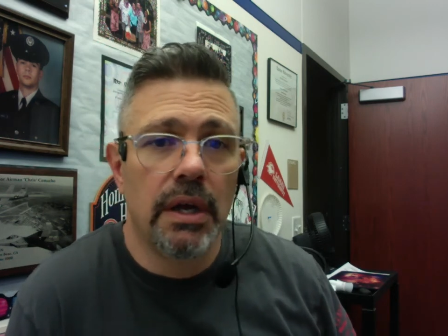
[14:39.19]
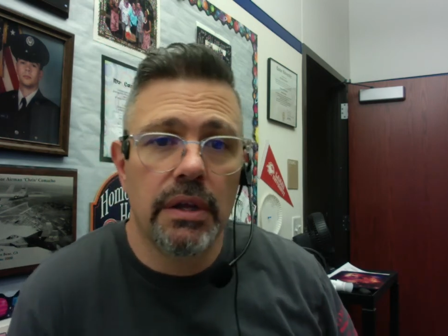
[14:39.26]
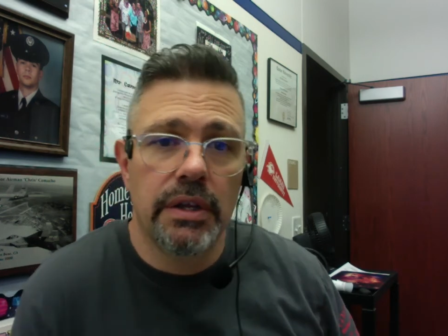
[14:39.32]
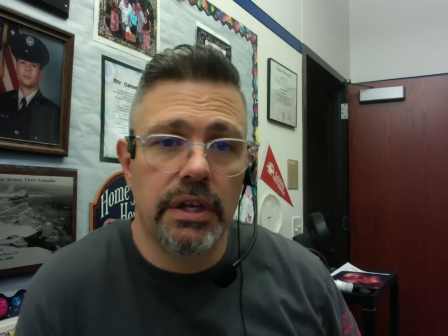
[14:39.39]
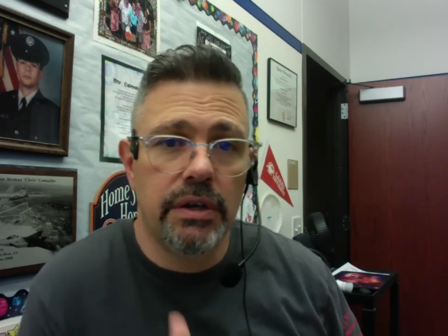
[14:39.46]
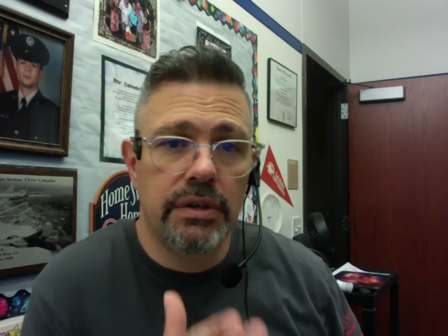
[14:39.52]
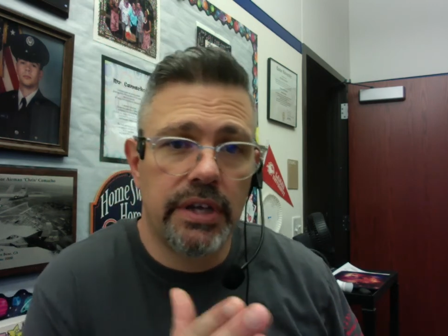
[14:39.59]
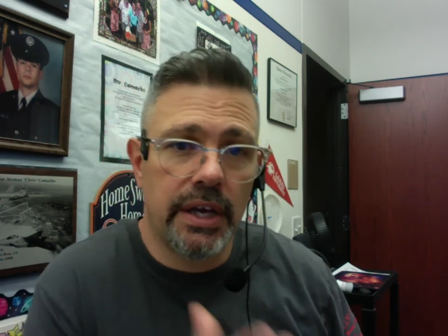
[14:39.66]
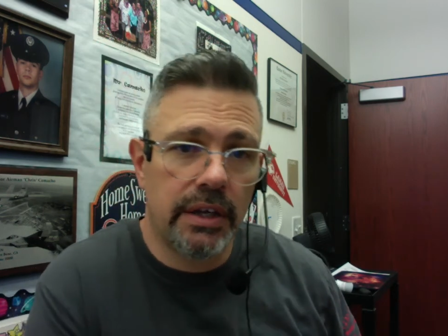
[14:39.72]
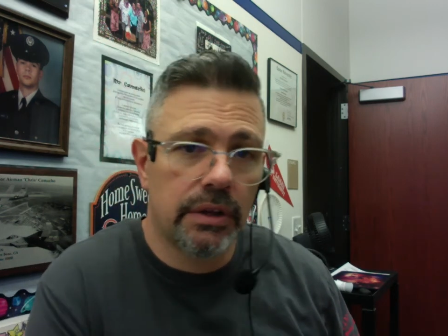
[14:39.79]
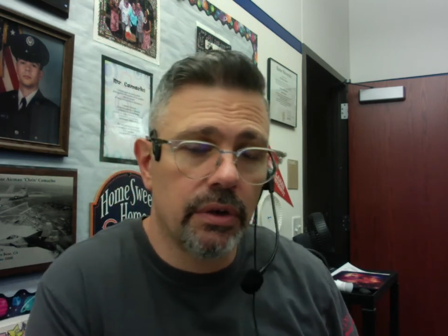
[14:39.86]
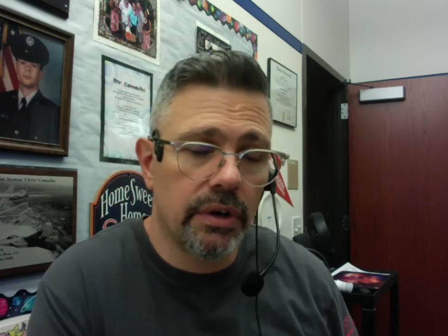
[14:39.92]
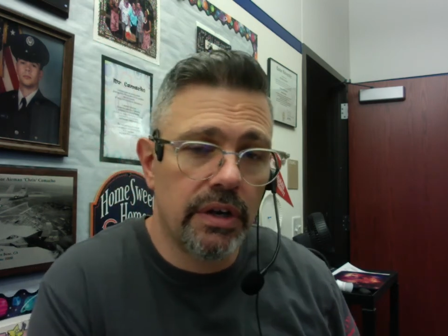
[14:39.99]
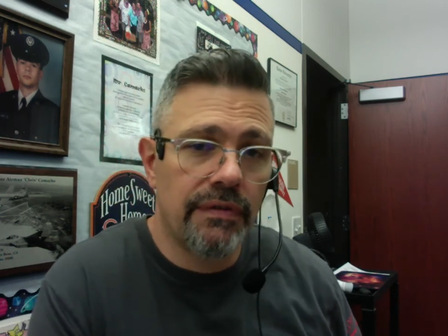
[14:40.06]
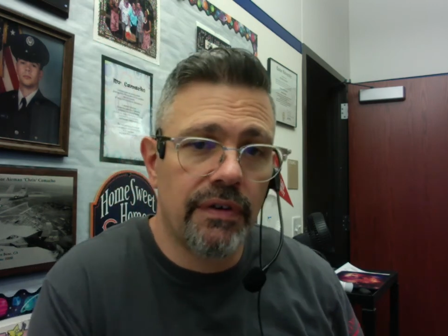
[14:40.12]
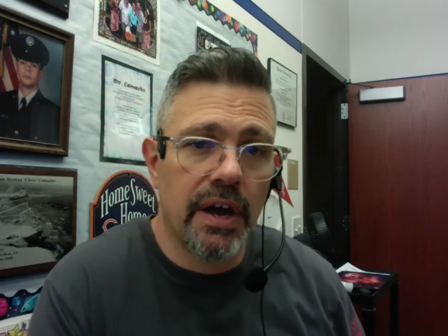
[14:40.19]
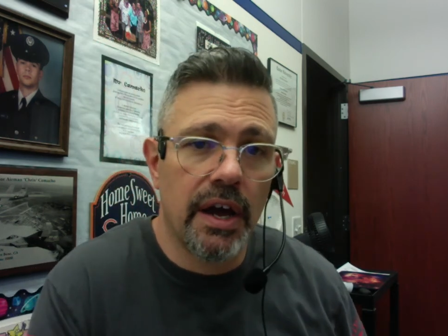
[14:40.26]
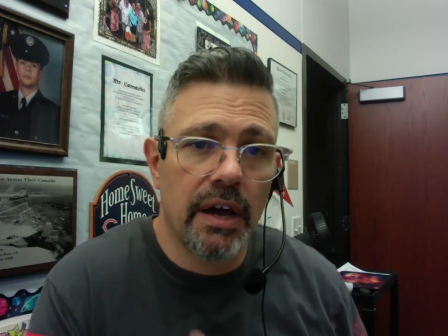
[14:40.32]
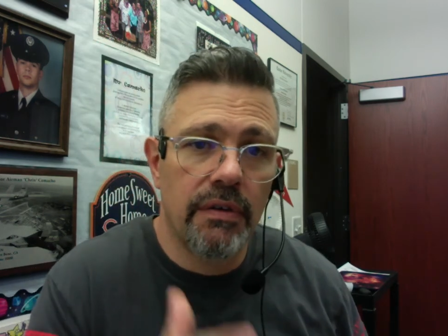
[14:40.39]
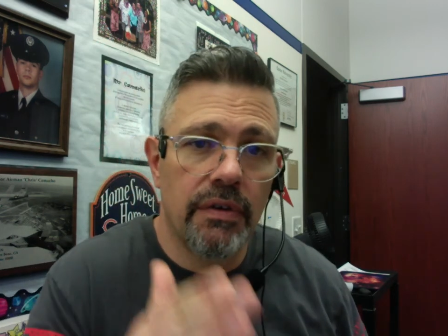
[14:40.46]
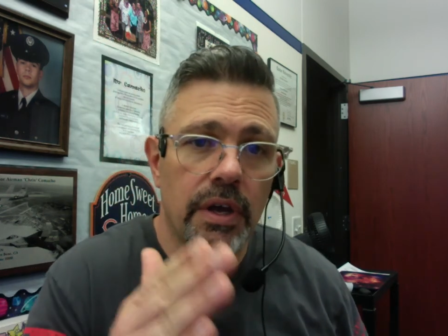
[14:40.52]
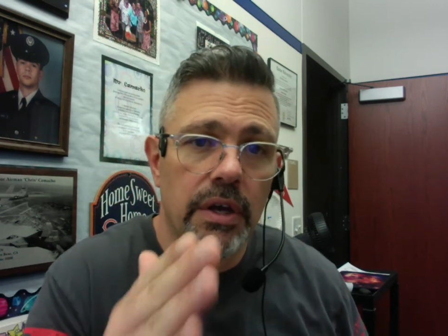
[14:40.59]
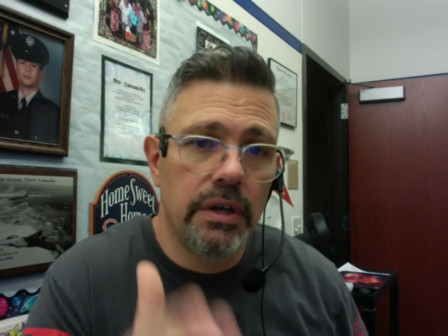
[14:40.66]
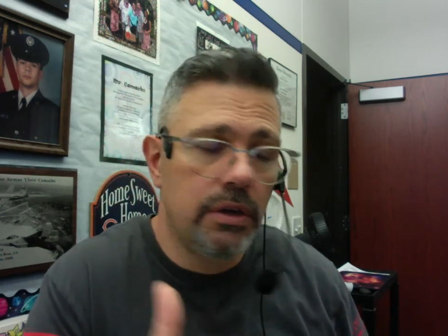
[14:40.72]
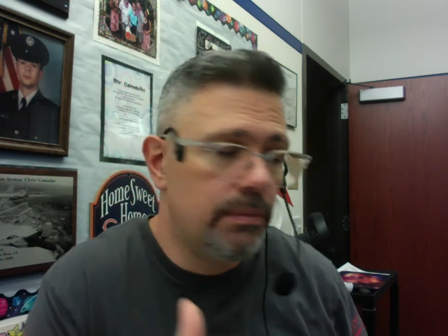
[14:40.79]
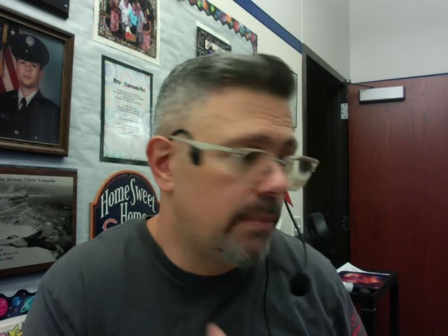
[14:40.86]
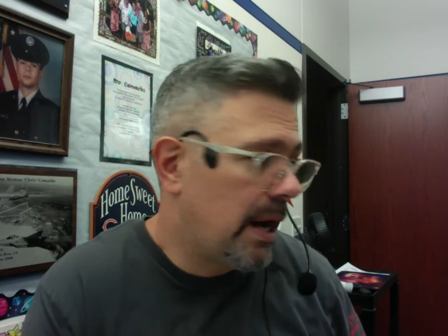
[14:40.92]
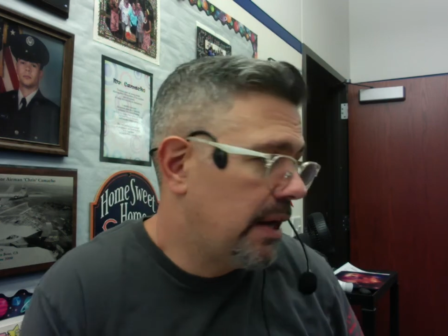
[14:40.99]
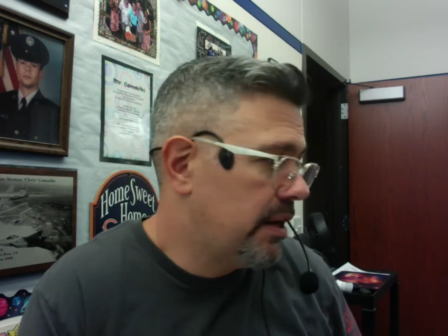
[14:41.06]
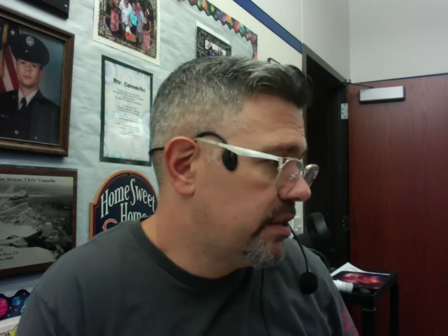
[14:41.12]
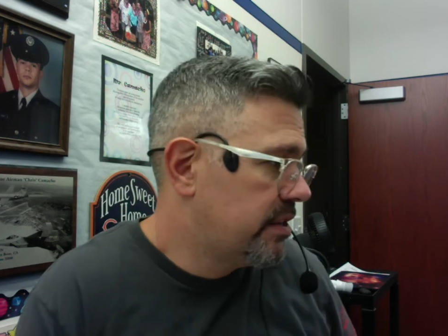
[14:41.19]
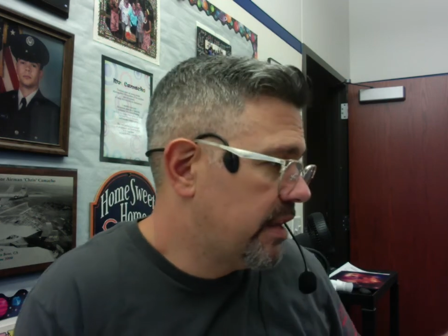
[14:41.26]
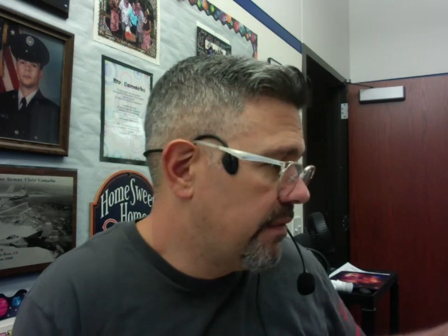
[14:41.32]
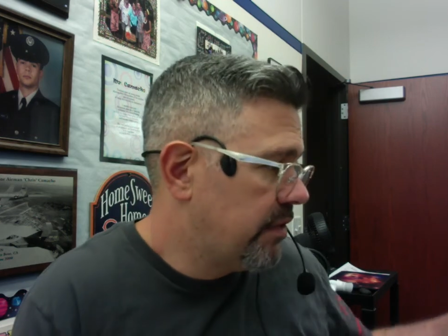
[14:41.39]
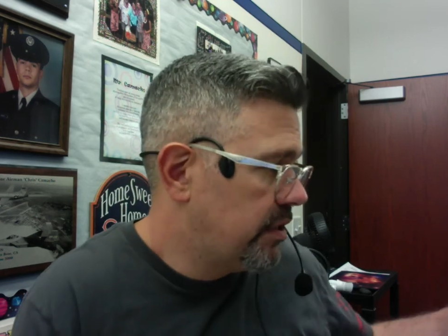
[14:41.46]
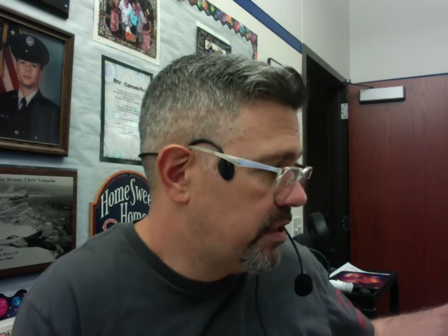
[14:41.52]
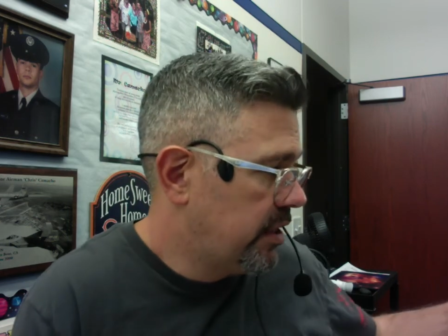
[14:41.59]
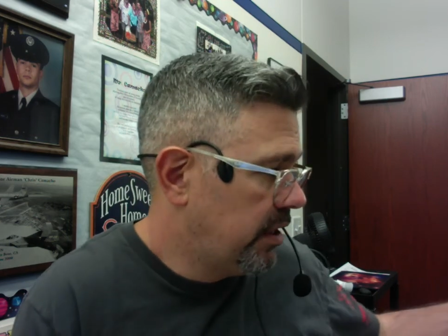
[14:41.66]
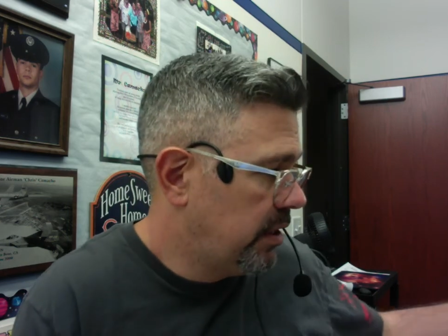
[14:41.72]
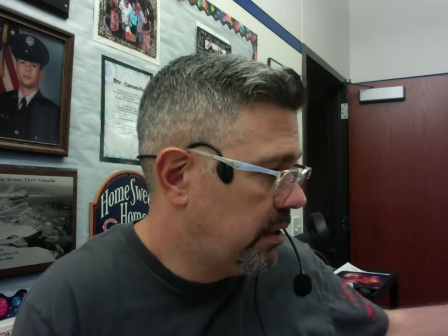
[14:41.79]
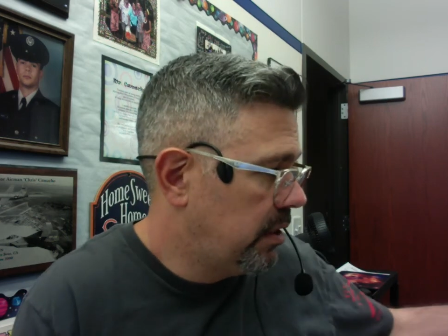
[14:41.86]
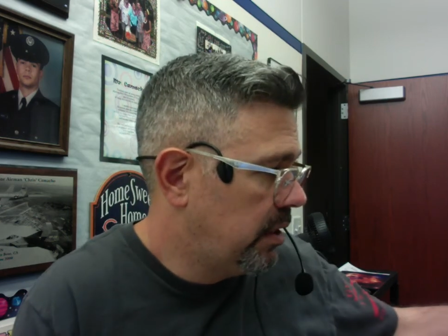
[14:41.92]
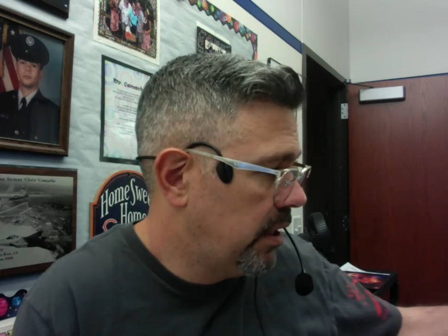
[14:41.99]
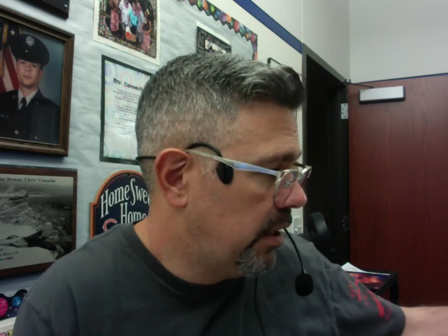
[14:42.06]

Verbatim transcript: Then you take 35, you minus 17,